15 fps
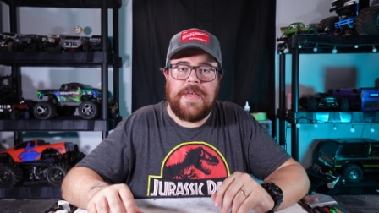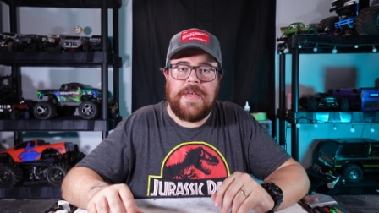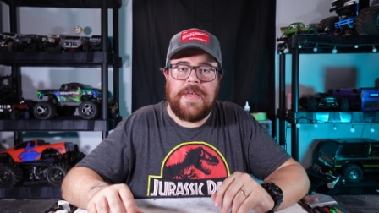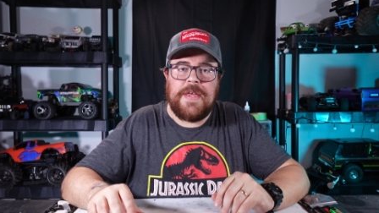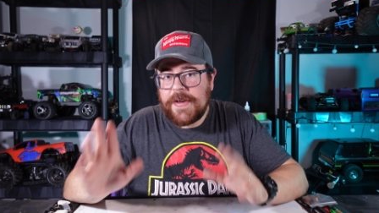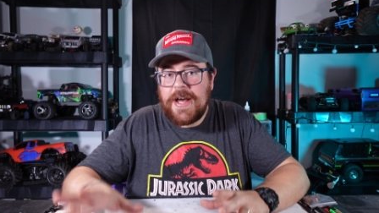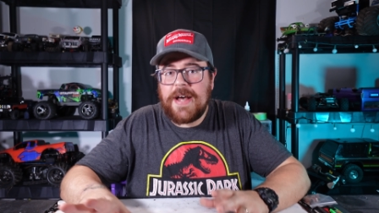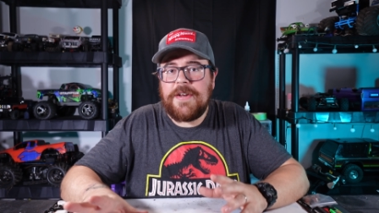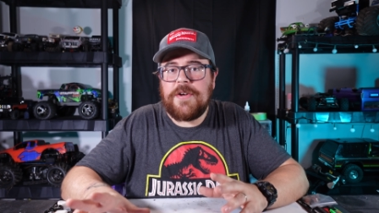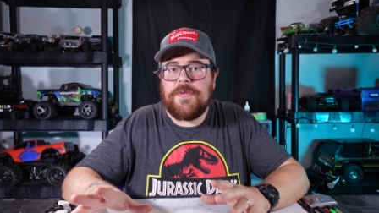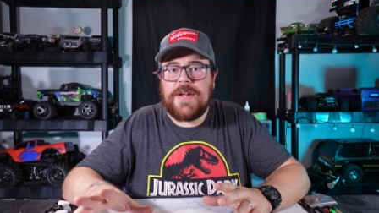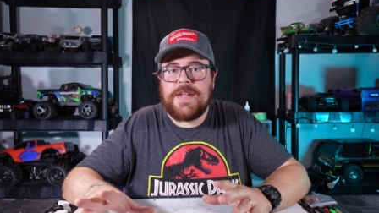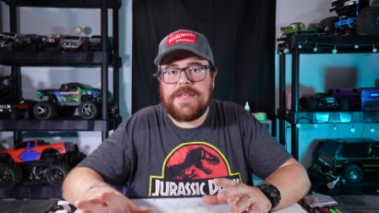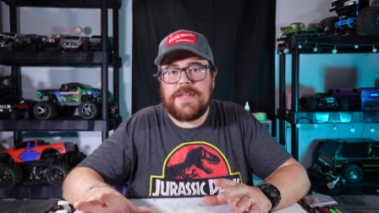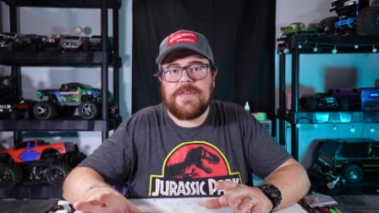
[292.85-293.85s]
Now, if I got into
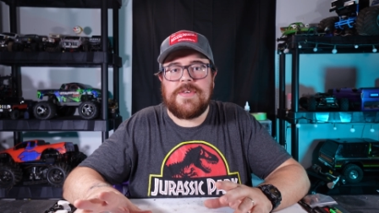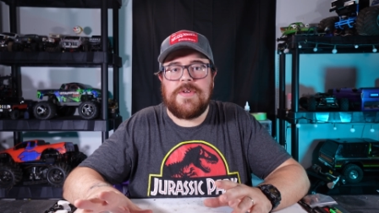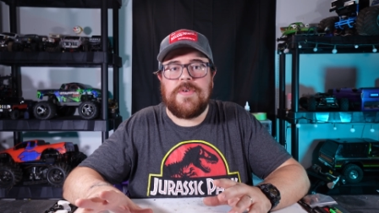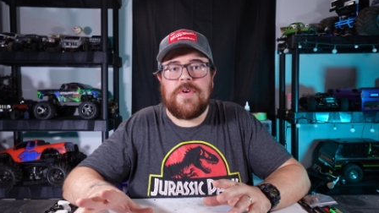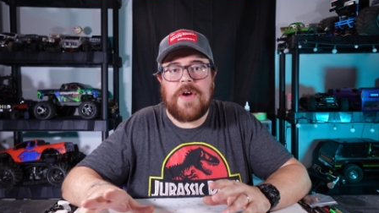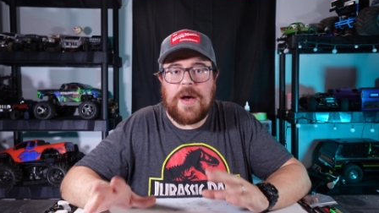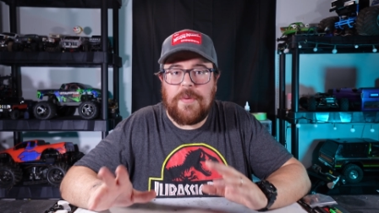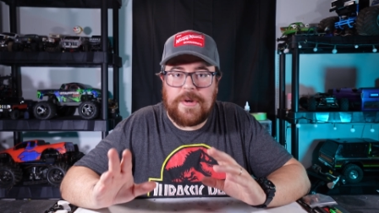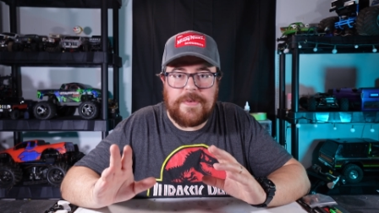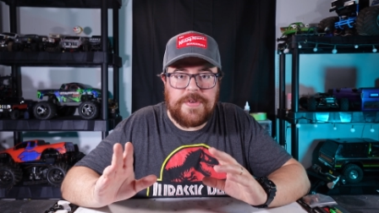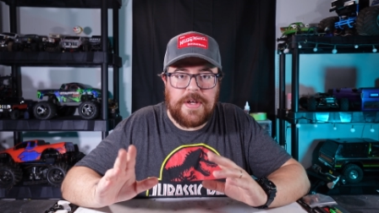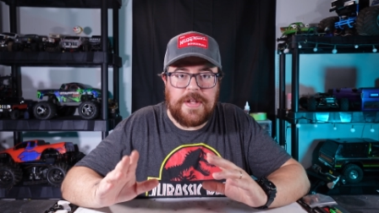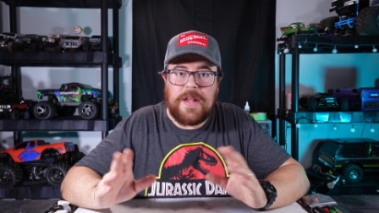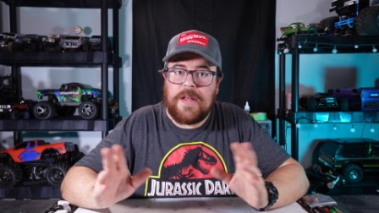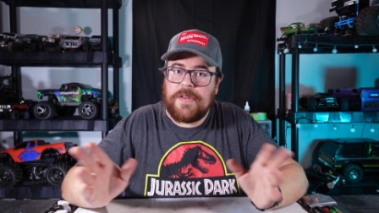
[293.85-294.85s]
racing sooner, I would have
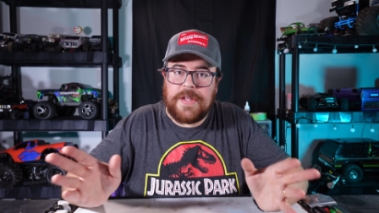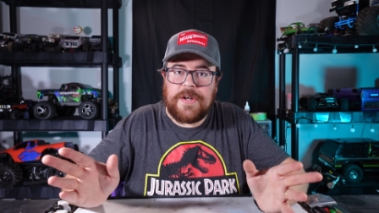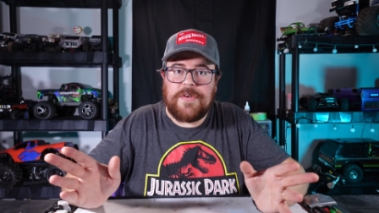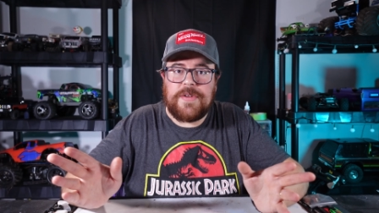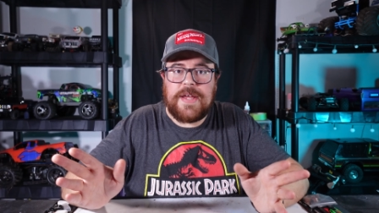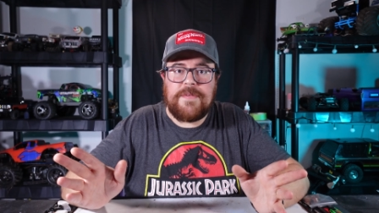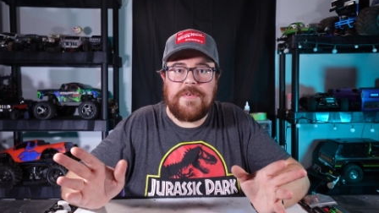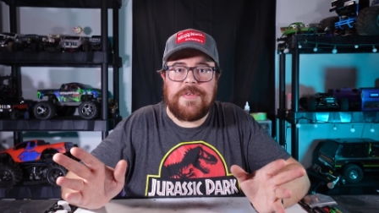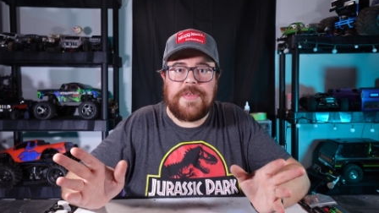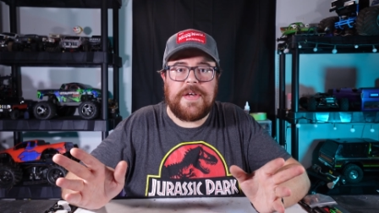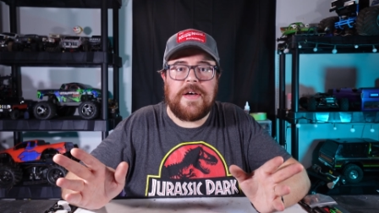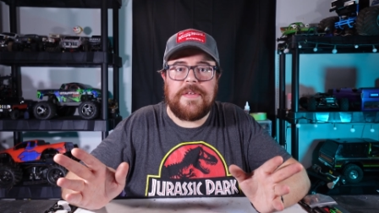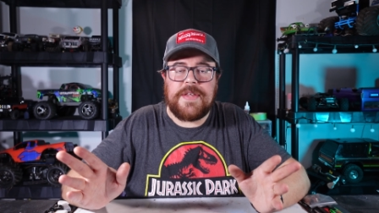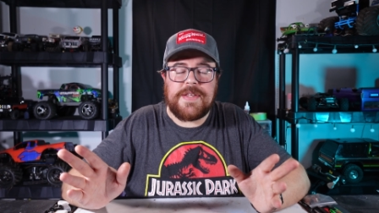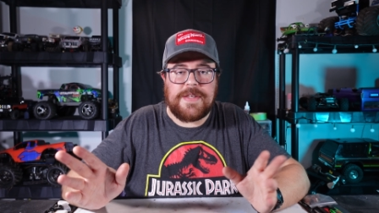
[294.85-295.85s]
done literally everything
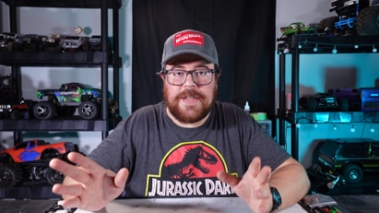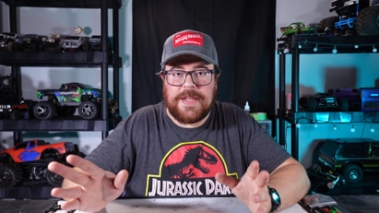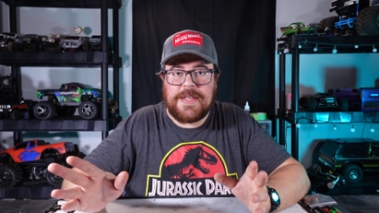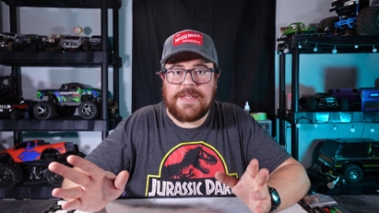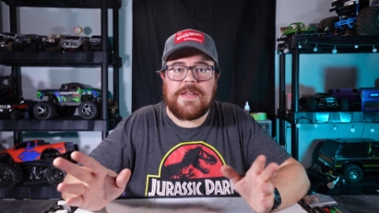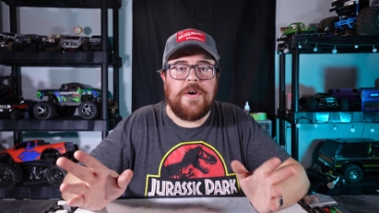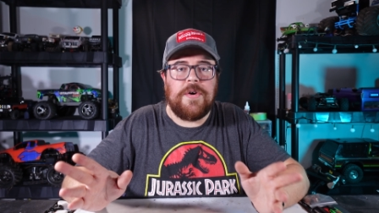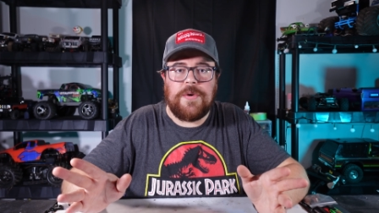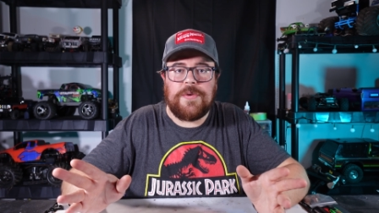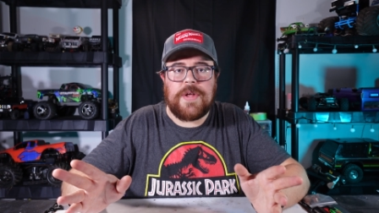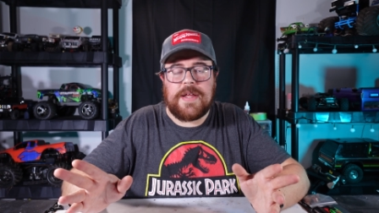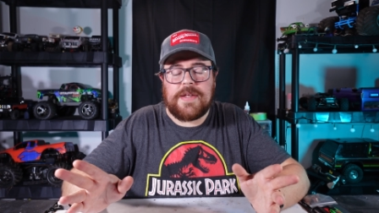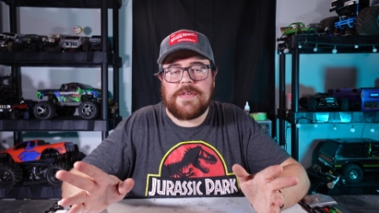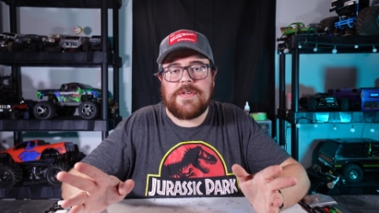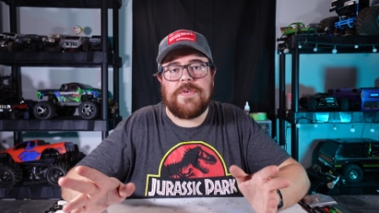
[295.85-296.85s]
on this list a whole
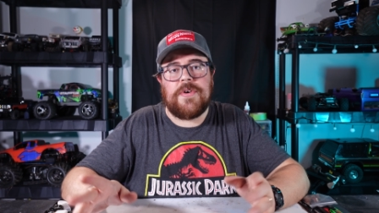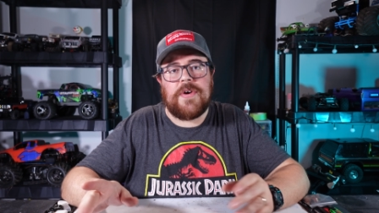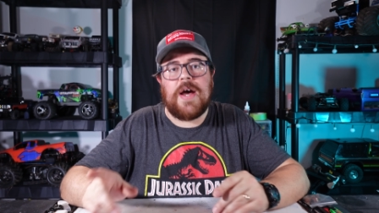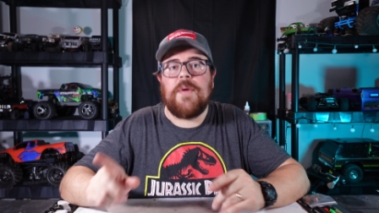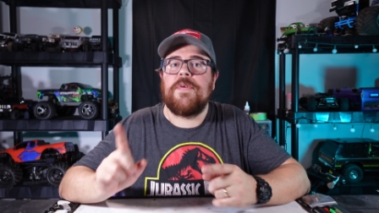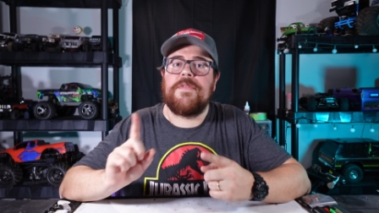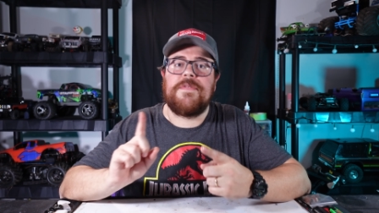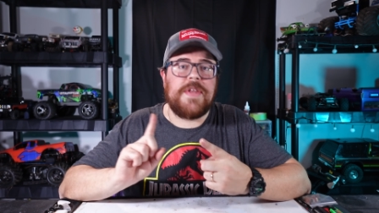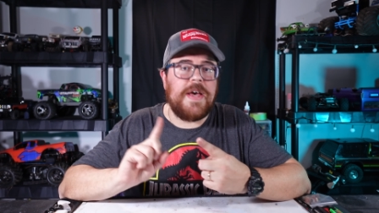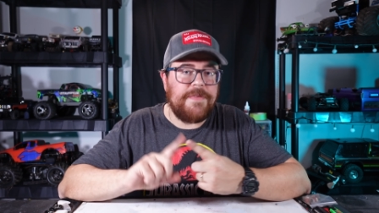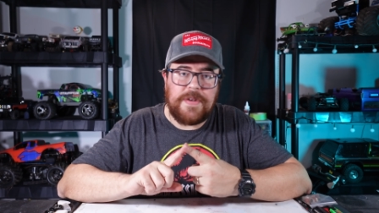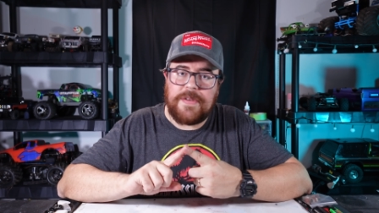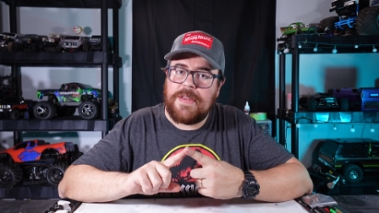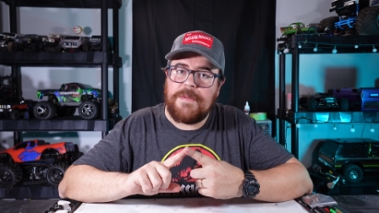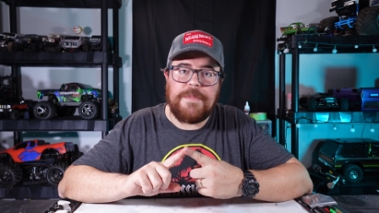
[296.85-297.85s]
lot sooner. I would have
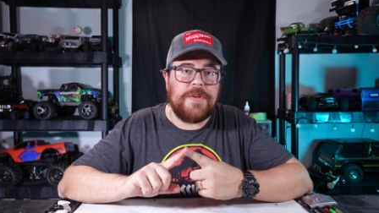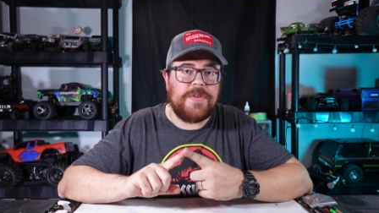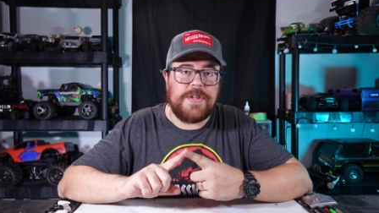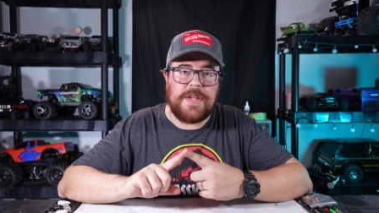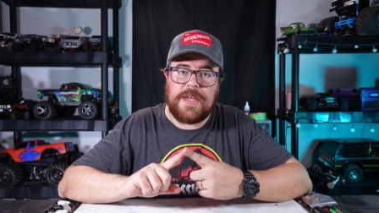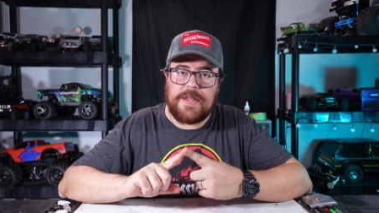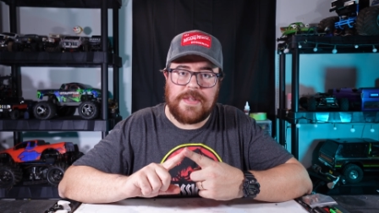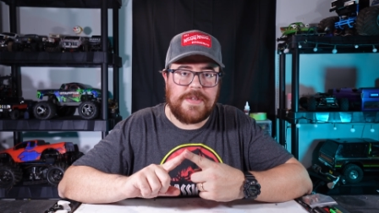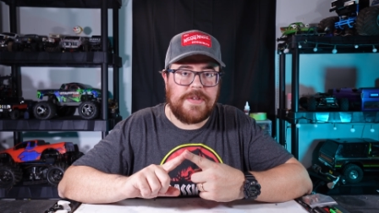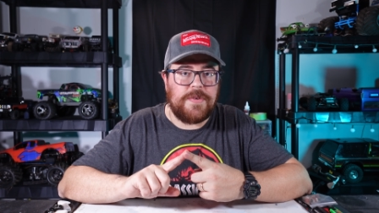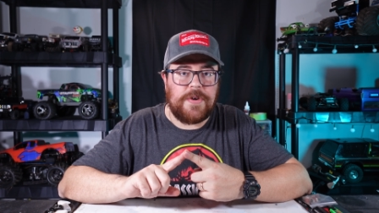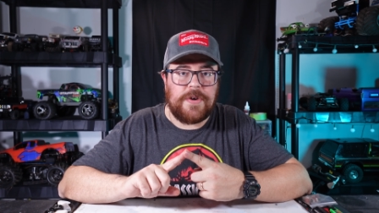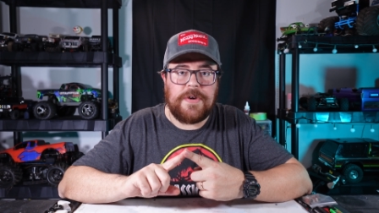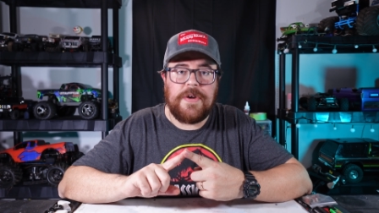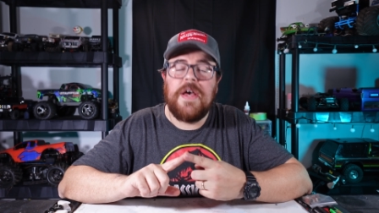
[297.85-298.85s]
definitely built a kit
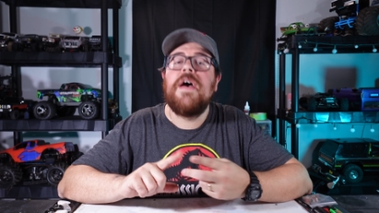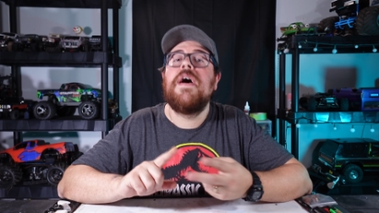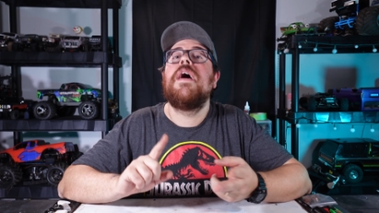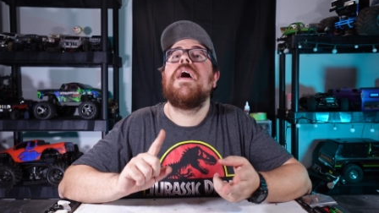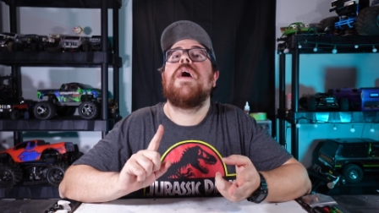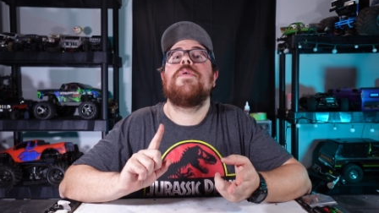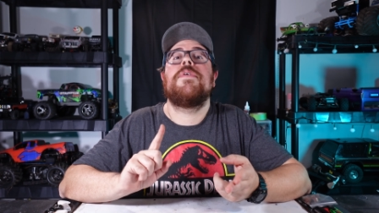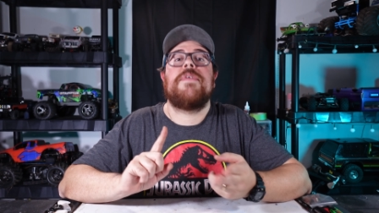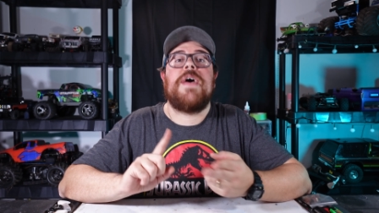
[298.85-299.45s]
sooner. I would have